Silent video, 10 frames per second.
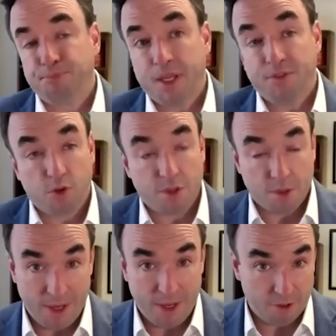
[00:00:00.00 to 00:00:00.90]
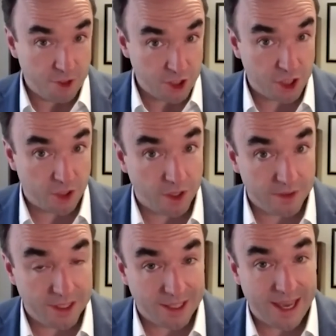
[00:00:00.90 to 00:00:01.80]
If there is a beneficiary
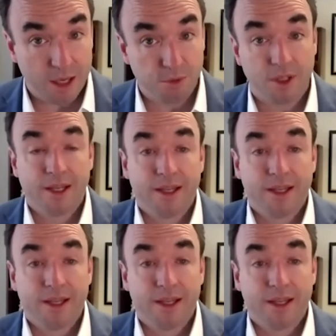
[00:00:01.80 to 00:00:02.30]
on the account,